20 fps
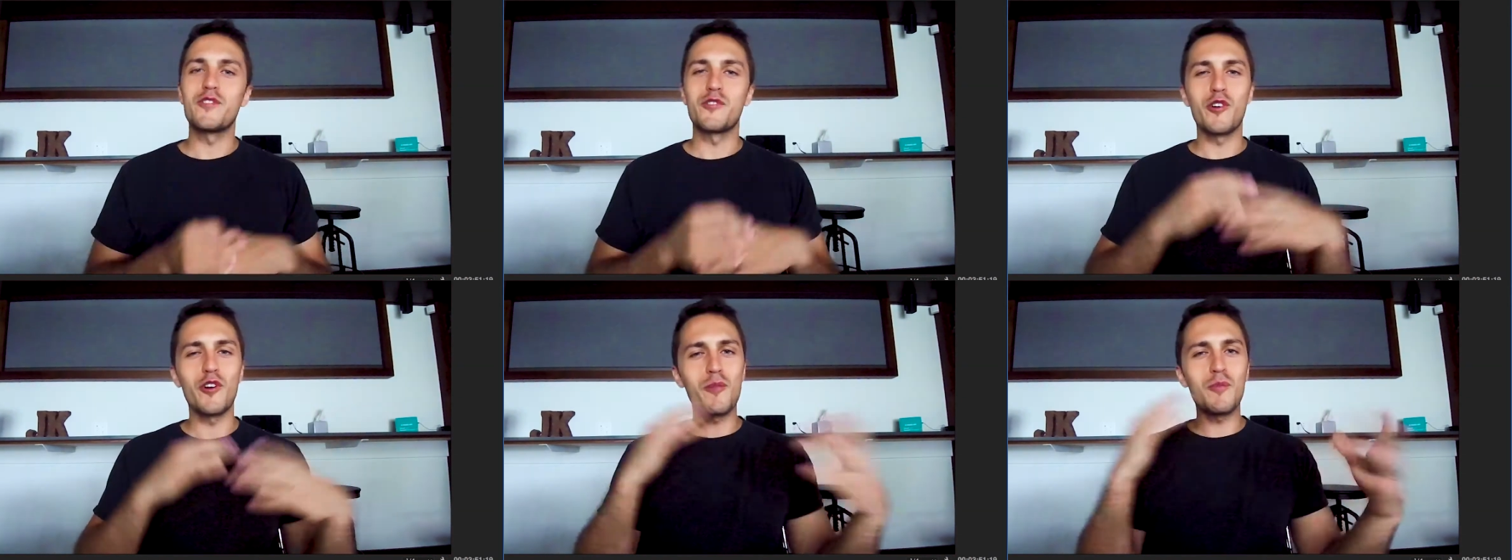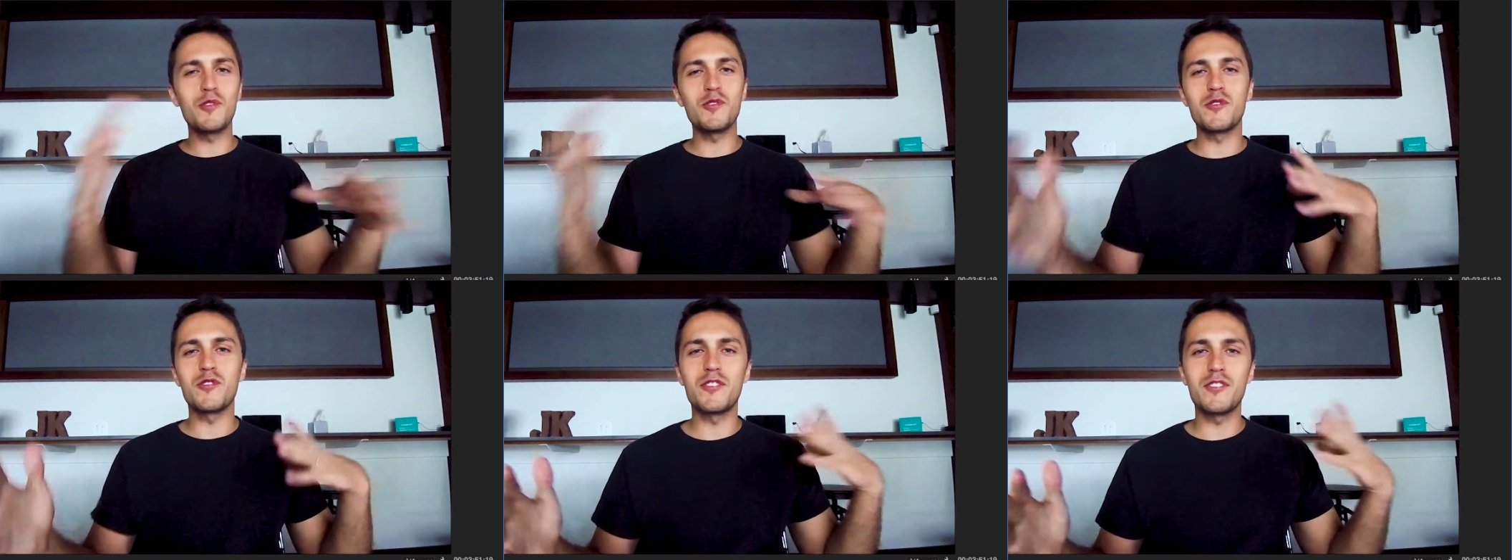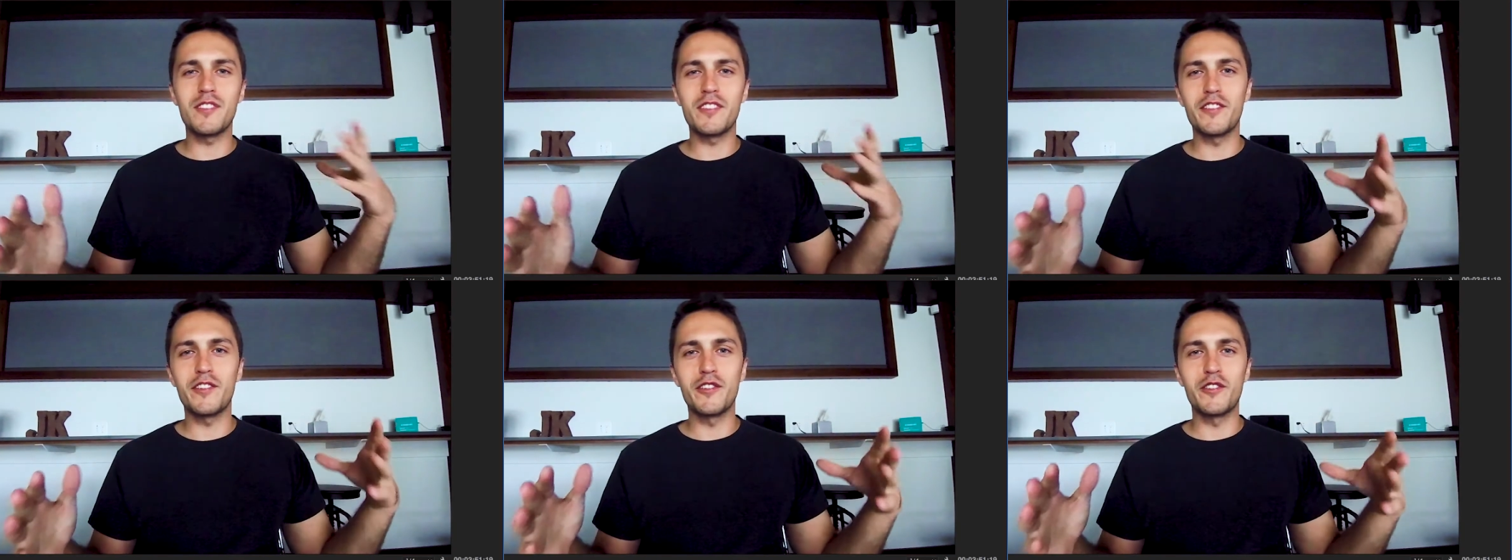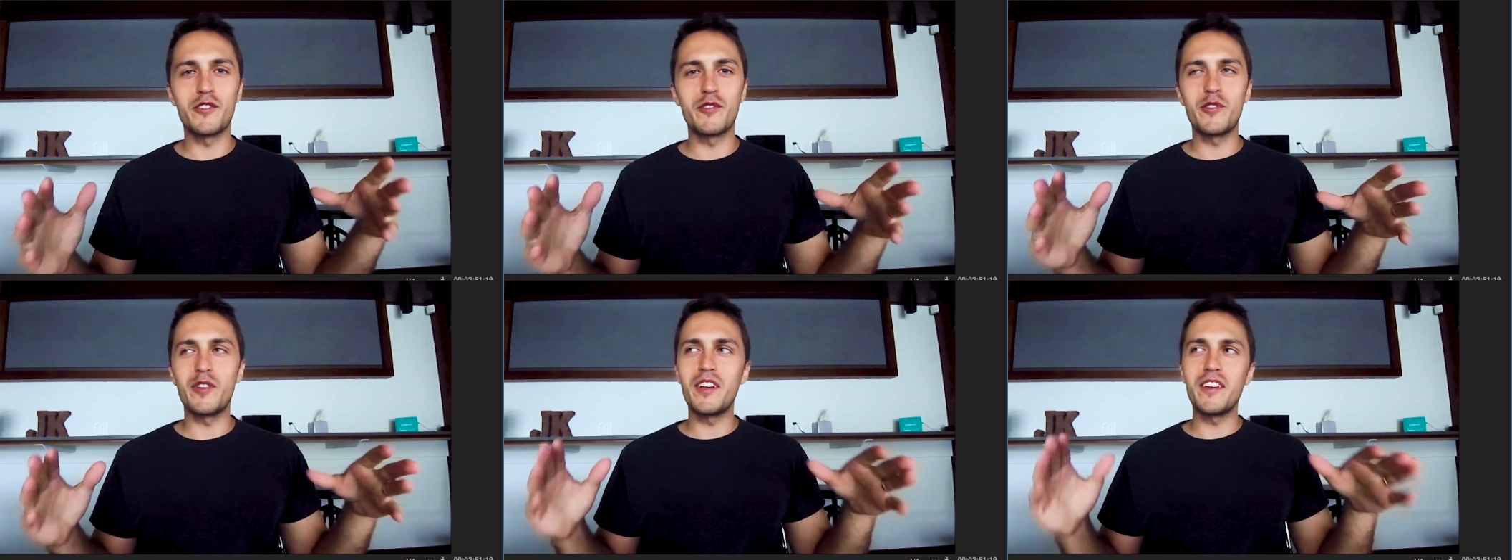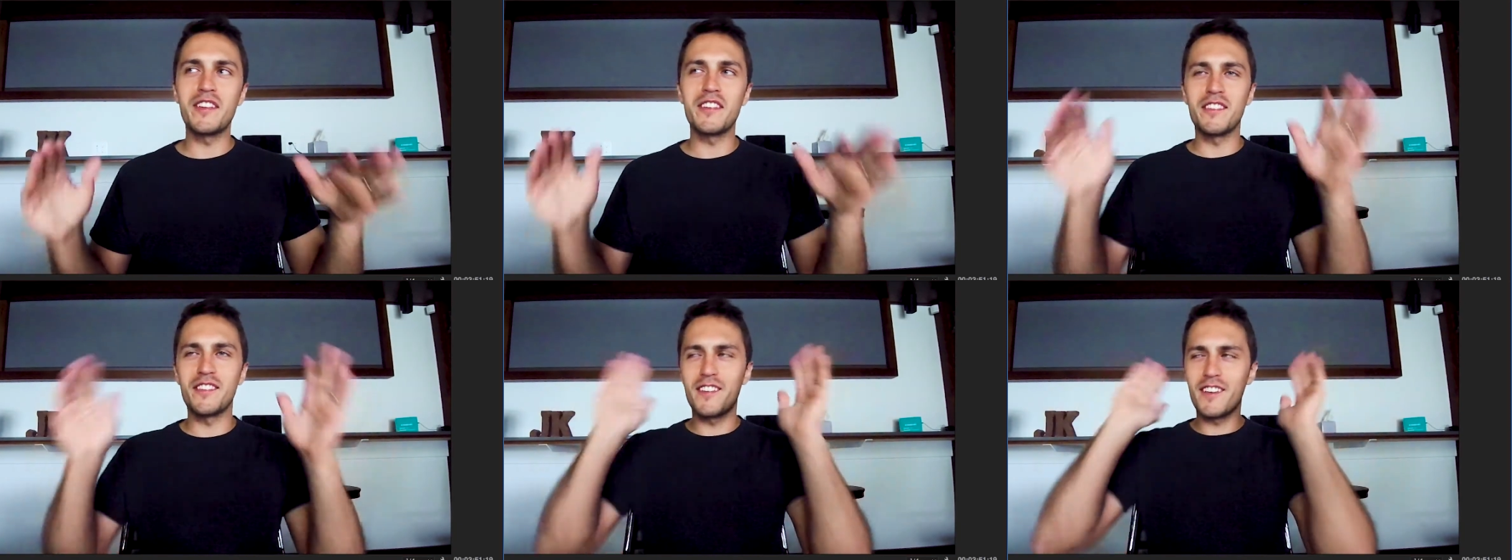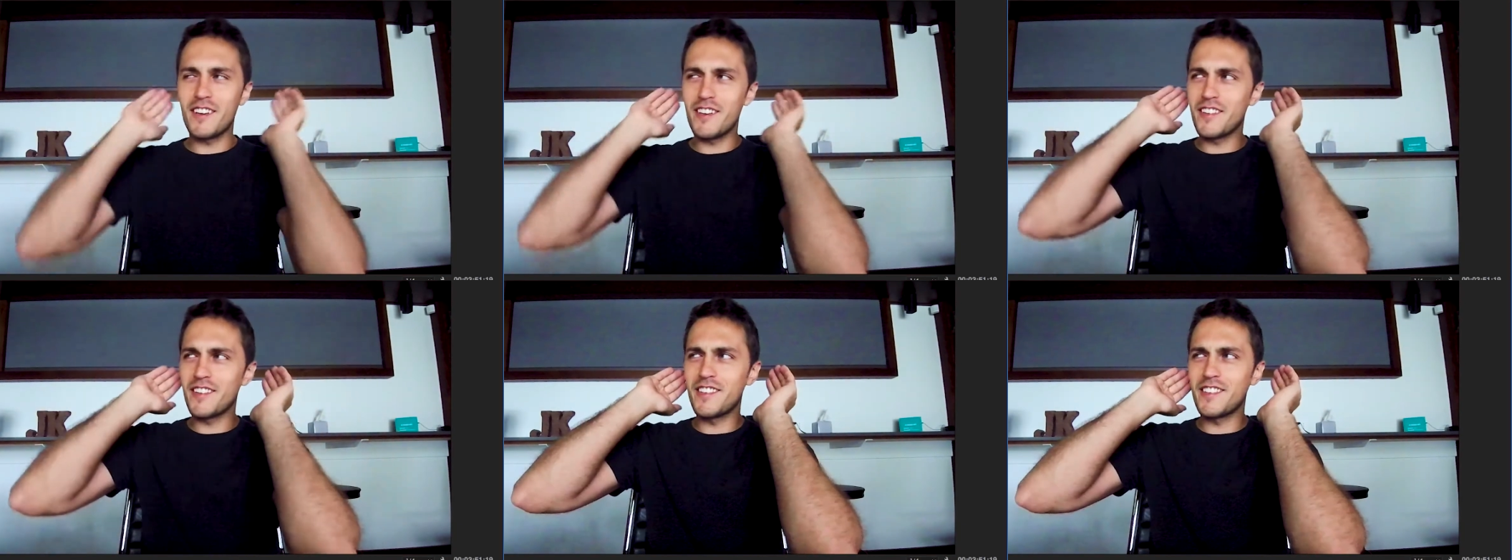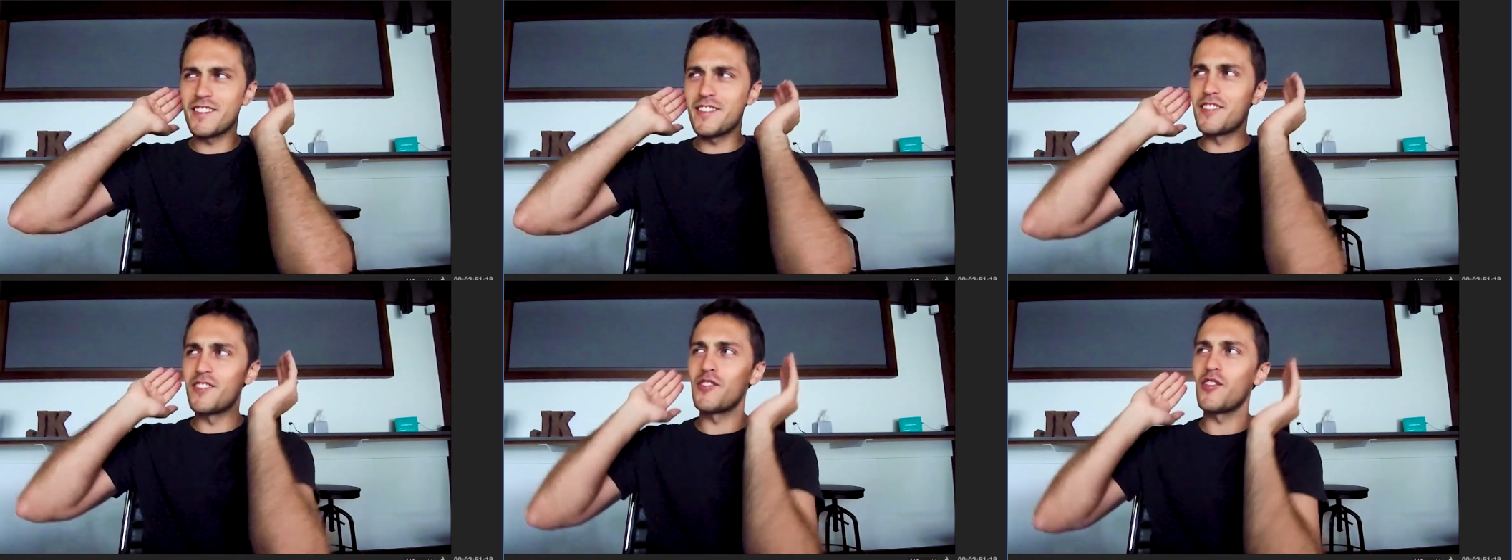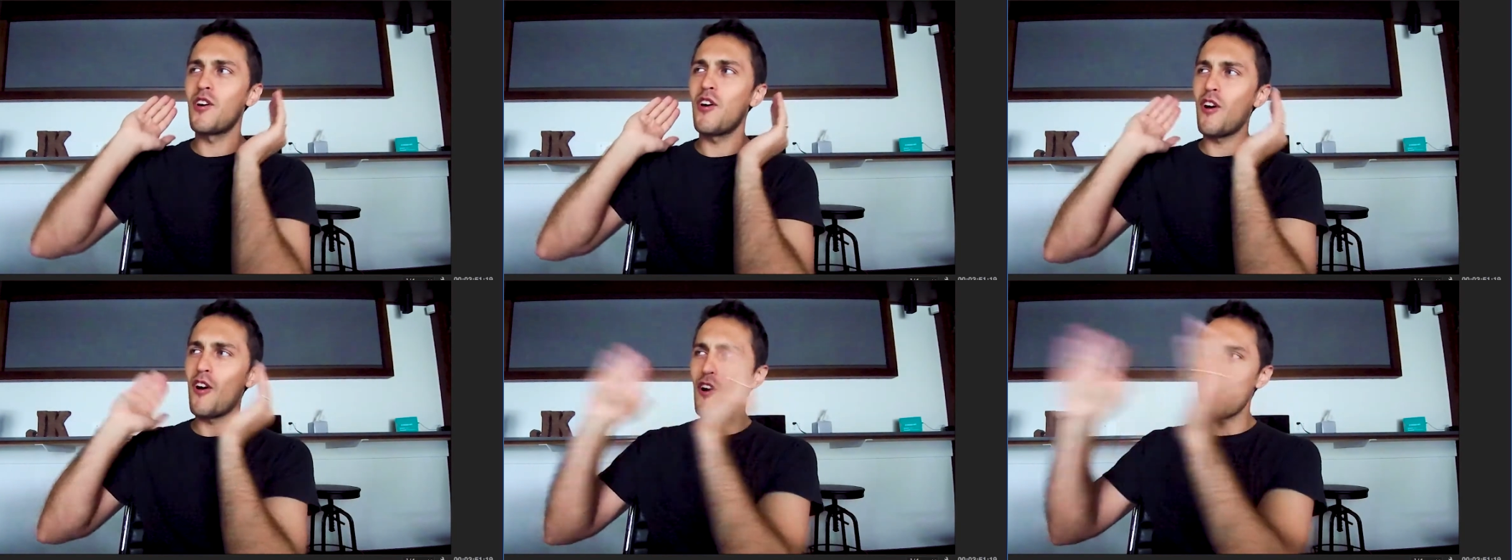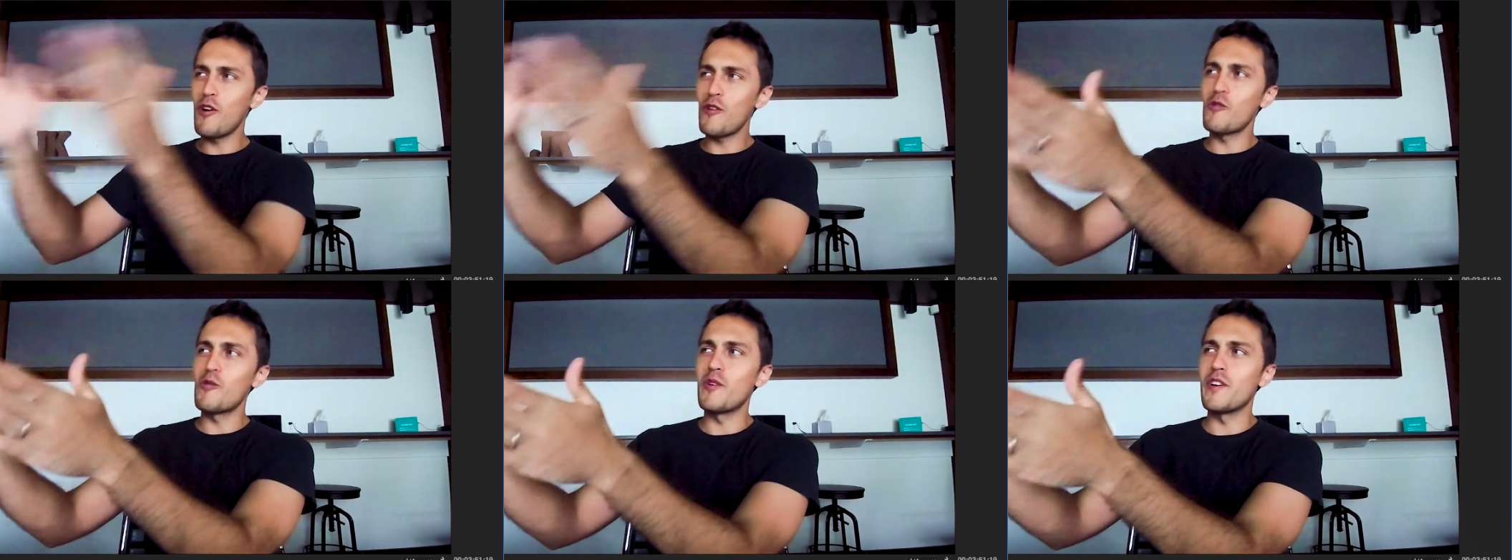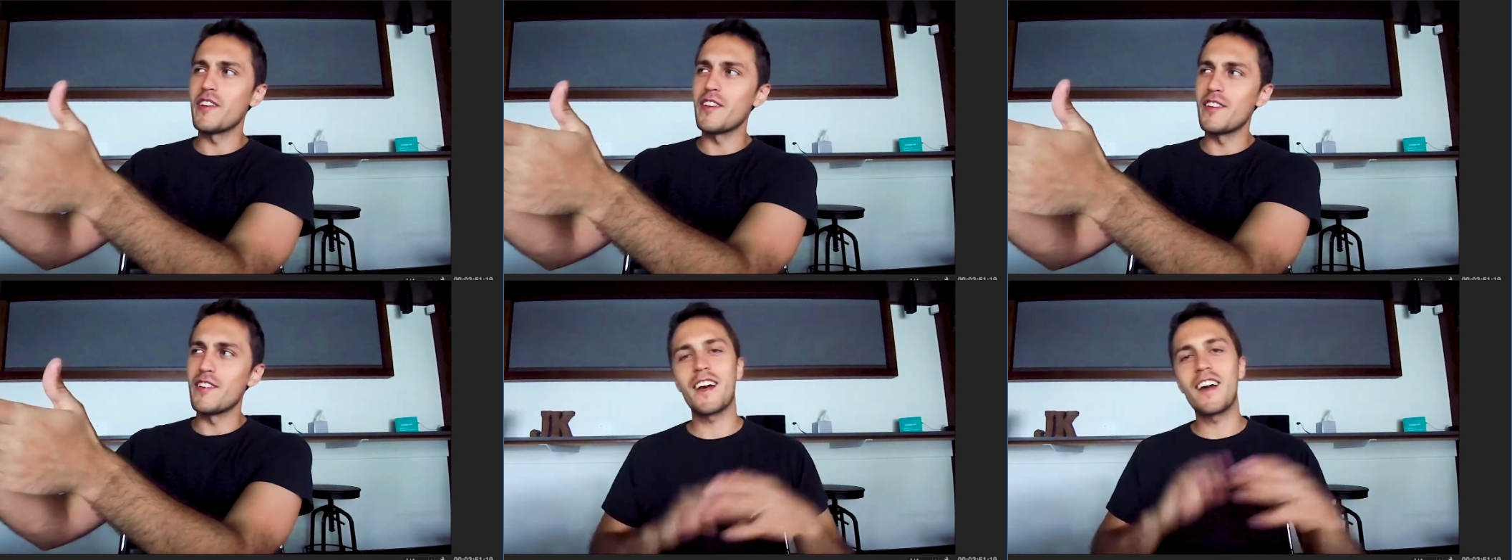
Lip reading: So it almost looks like you're creating kind of like this hallway,